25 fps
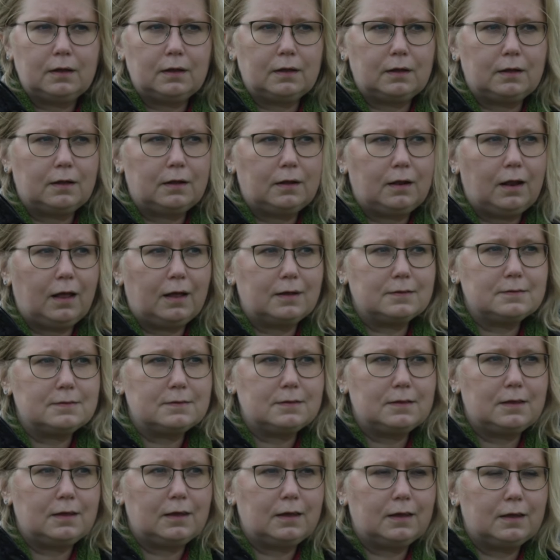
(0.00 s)

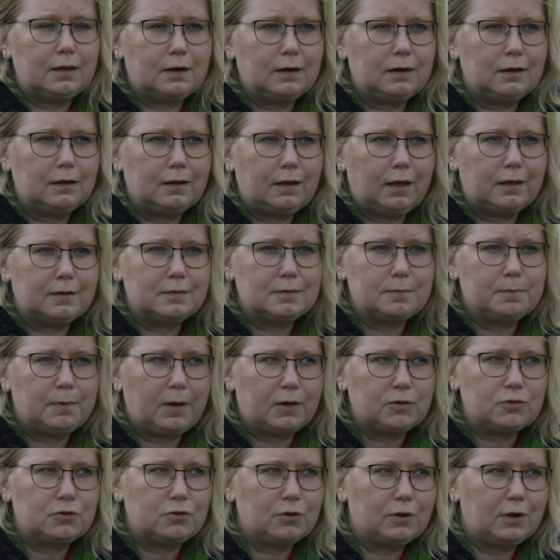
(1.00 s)

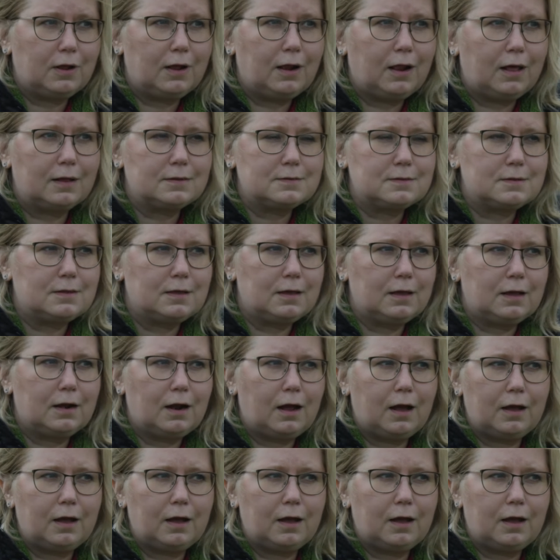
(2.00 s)
Especially last year,